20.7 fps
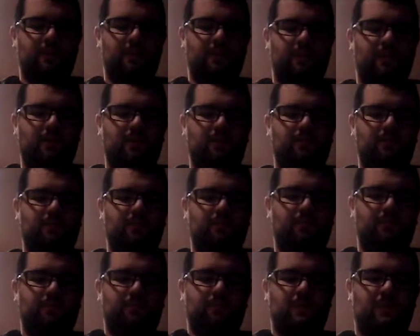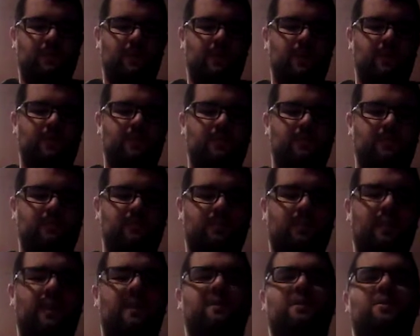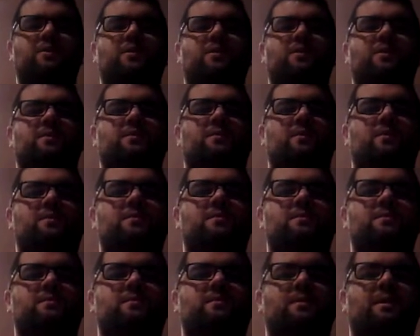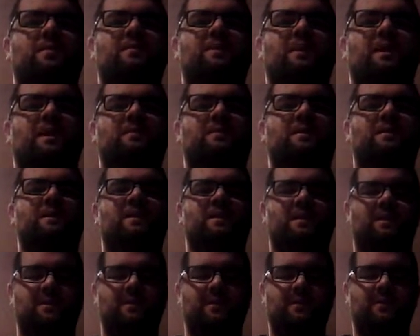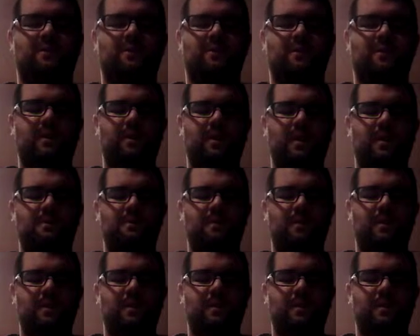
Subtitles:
and it's better. And the third version, in the third game,